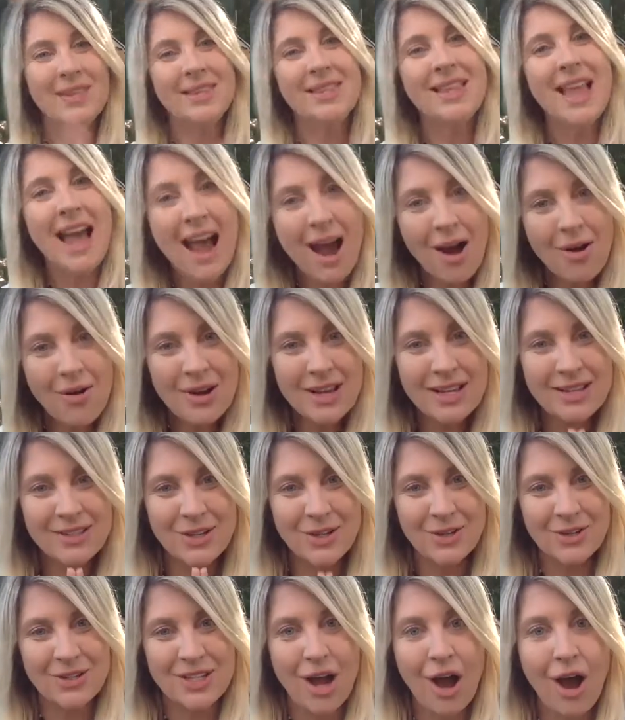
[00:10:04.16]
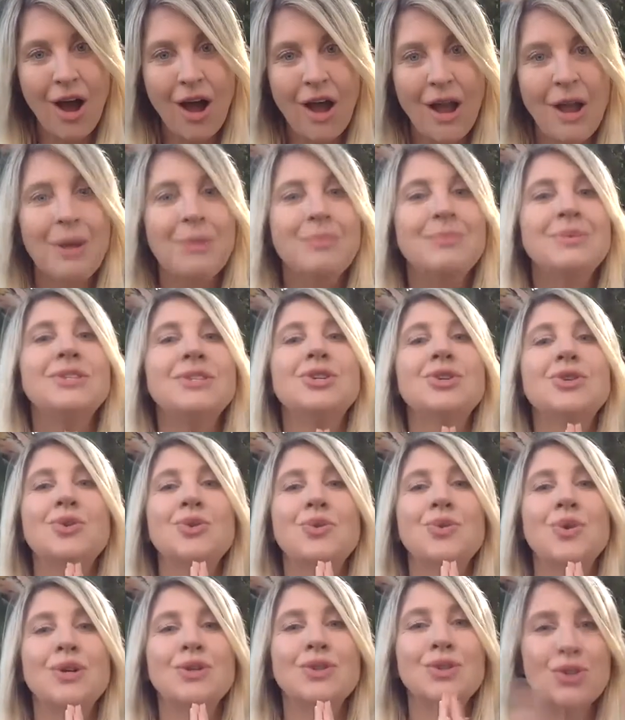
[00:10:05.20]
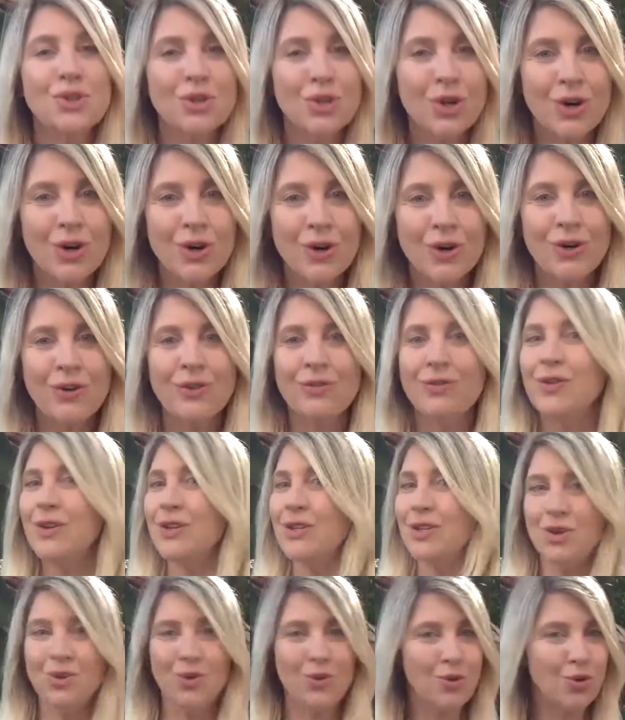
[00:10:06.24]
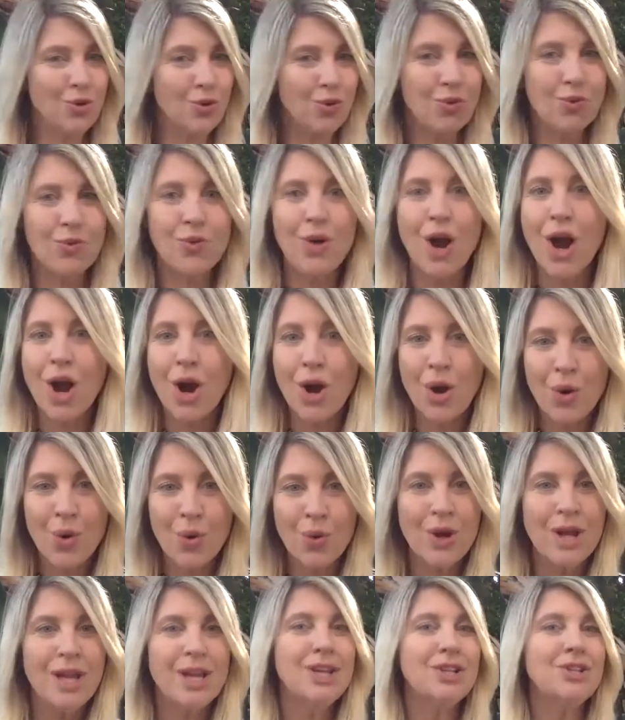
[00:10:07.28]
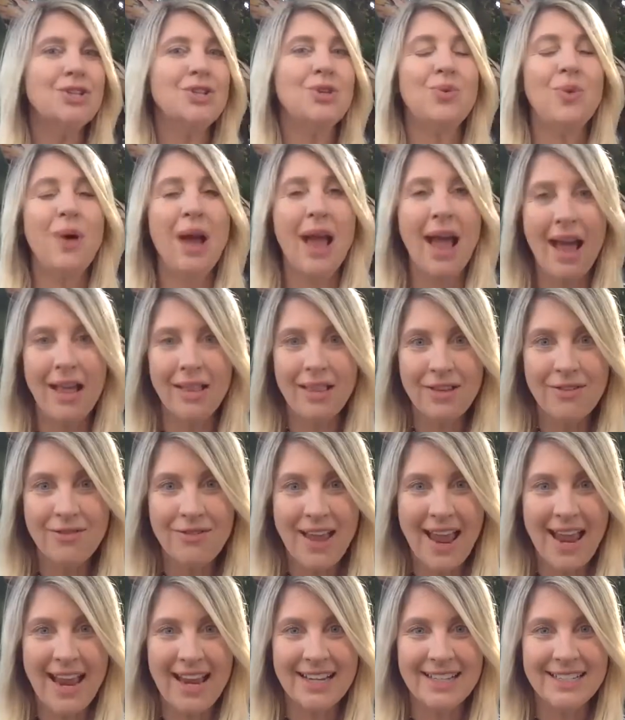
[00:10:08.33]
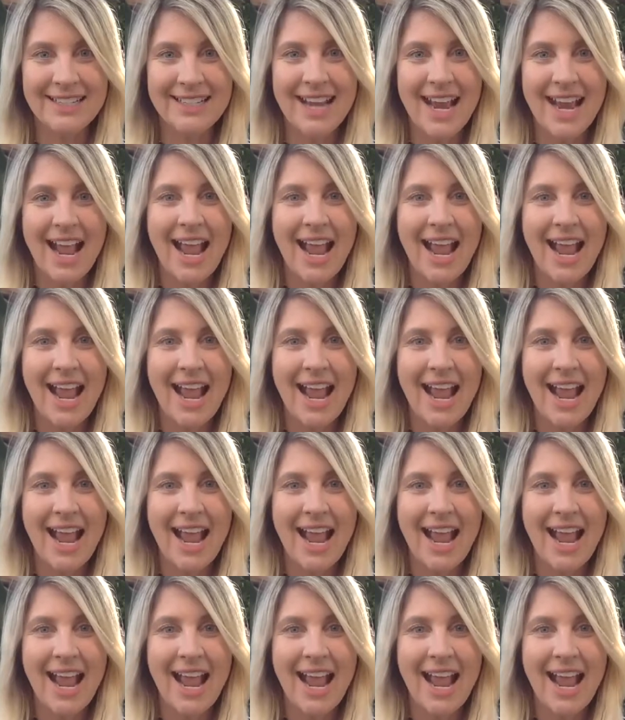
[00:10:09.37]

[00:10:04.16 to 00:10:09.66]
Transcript: now is your time to serve, to grow, to elevate.